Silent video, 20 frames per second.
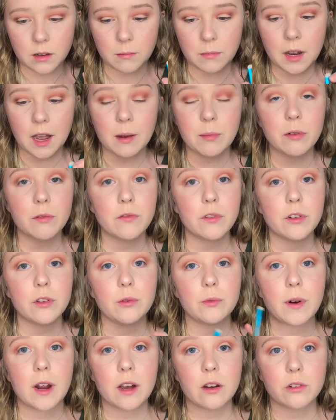but I prefer
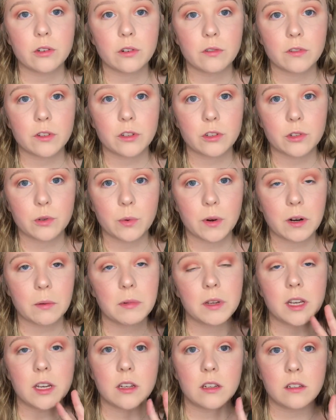the round over the square
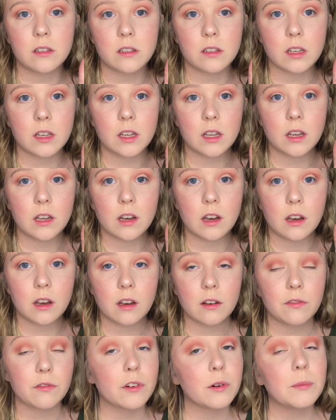because
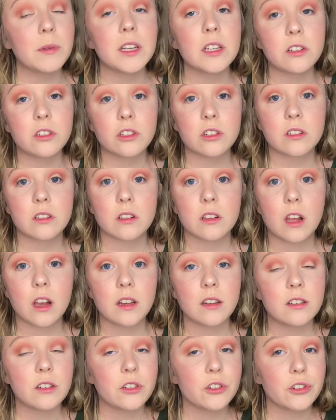for me it's just a
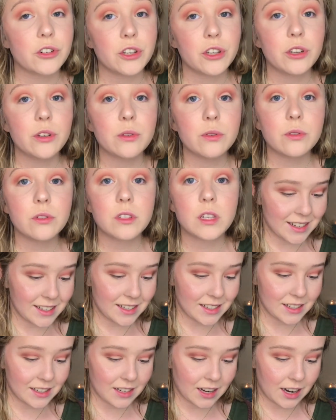lot easier to use.
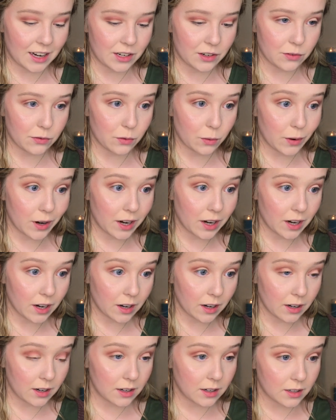This is kind of
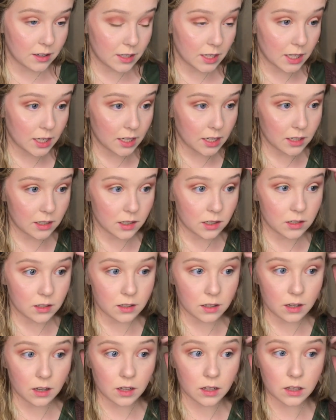where it
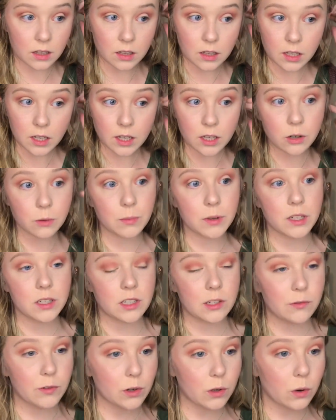gets a little bit
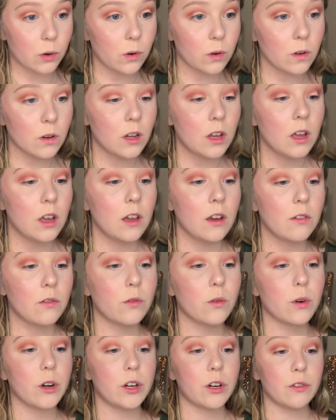difficult
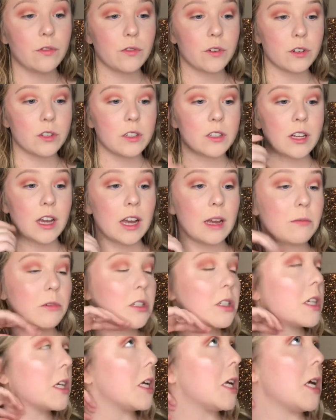for your first time.
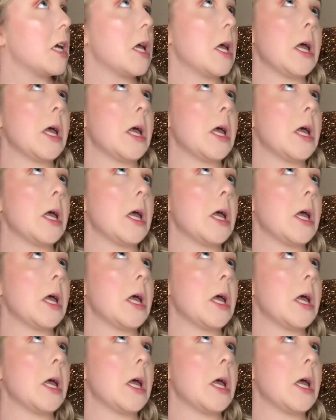Just gonna